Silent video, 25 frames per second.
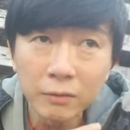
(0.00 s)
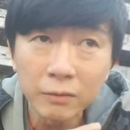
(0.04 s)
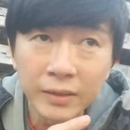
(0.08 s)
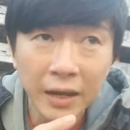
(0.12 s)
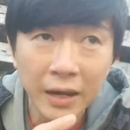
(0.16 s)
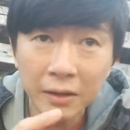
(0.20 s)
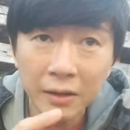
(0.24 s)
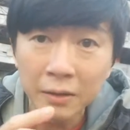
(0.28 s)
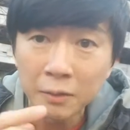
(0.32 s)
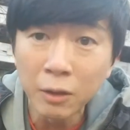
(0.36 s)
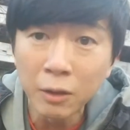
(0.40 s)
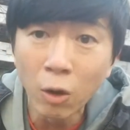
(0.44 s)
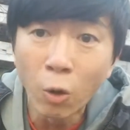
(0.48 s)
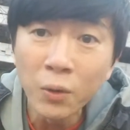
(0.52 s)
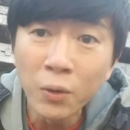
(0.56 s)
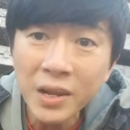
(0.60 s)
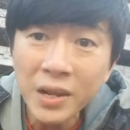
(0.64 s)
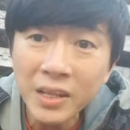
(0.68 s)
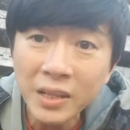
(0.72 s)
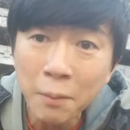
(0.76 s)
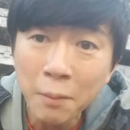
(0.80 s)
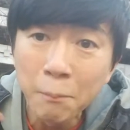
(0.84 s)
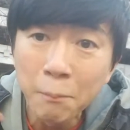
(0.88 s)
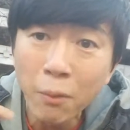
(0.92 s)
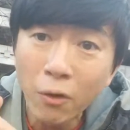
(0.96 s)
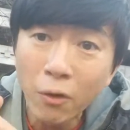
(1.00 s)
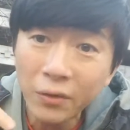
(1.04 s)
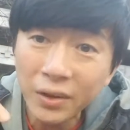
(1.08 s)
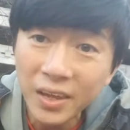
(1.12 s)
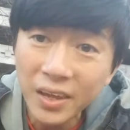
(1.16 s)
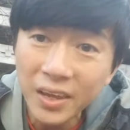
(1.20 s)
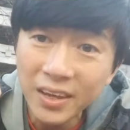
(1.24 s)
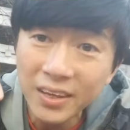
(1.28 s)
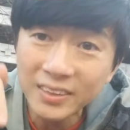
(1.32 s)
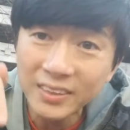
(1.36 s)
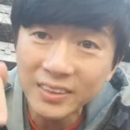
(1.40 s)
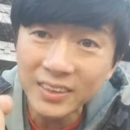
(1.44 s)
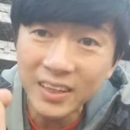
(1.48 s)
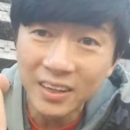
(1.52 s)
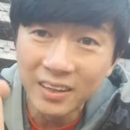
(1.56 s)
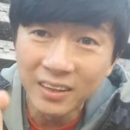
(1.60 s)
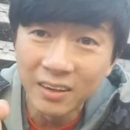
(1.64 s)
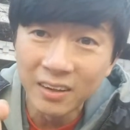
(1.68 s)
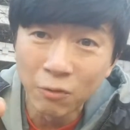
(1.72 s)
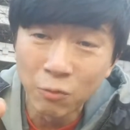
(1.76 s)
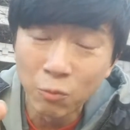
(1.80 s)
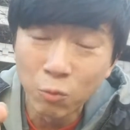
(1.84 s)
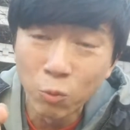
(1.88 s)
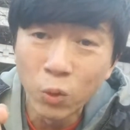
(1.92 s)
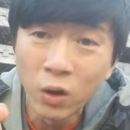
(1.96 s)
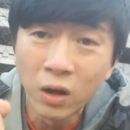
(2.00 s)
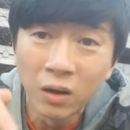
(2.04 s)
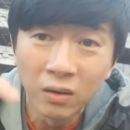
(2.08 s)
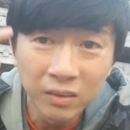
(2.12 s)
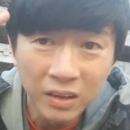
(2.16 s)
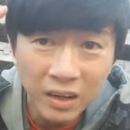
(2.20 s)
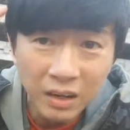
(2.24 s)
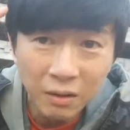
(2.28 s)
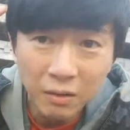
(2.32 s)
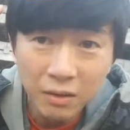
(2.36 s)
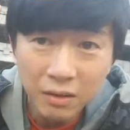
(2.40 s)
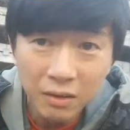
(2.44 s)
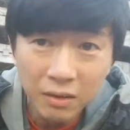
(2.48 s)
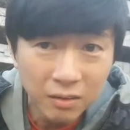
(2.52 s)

that only the body is in the world.